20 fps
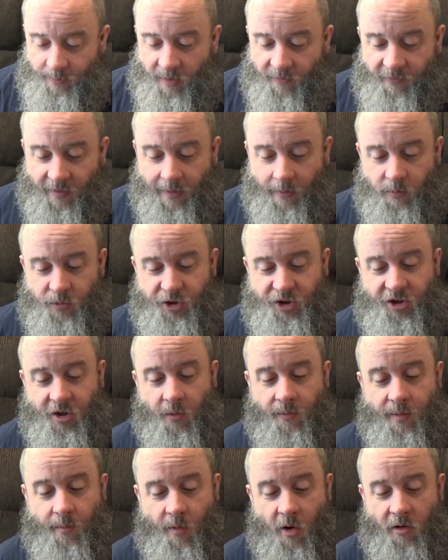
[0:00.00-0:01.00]
me if I don't
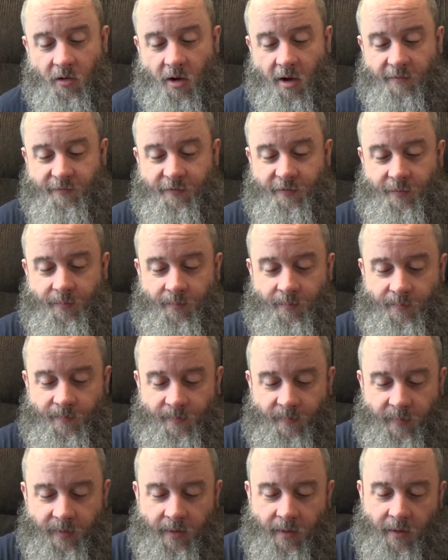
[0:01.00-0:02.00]
show them all off.
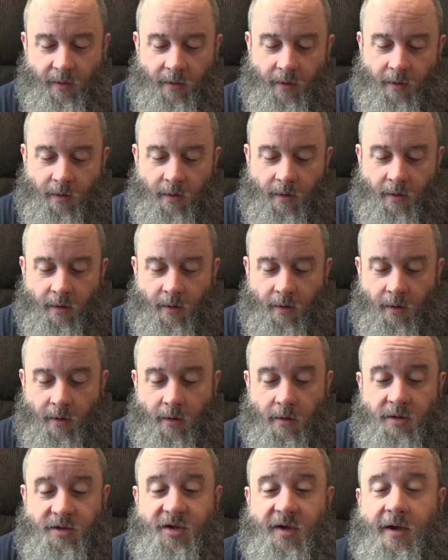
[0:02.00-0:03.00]

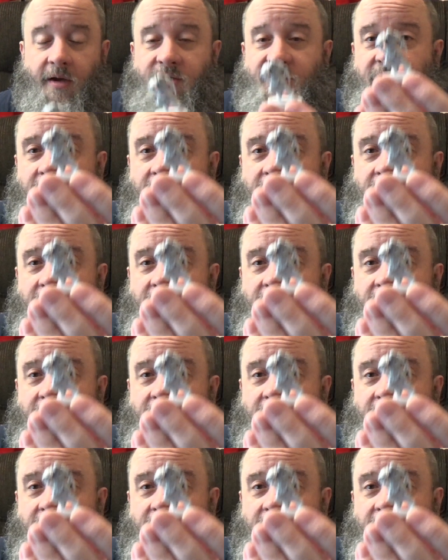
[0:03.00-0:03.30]
So here's